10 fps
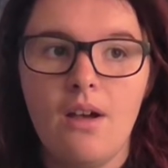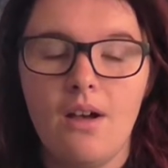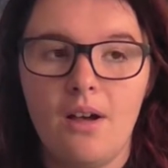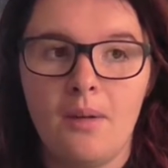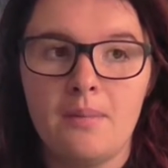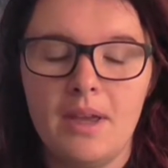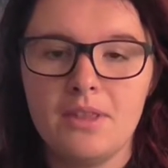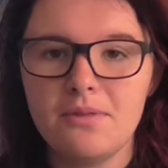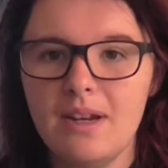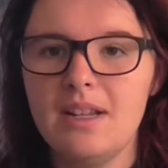
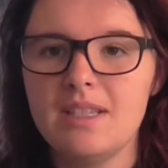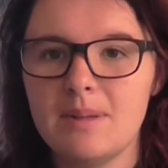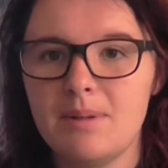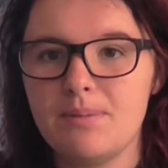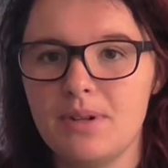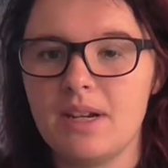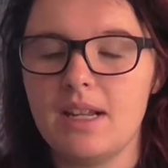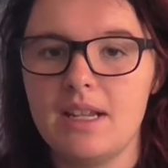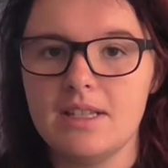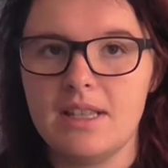And the readings have been pretty
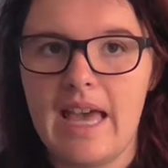easy.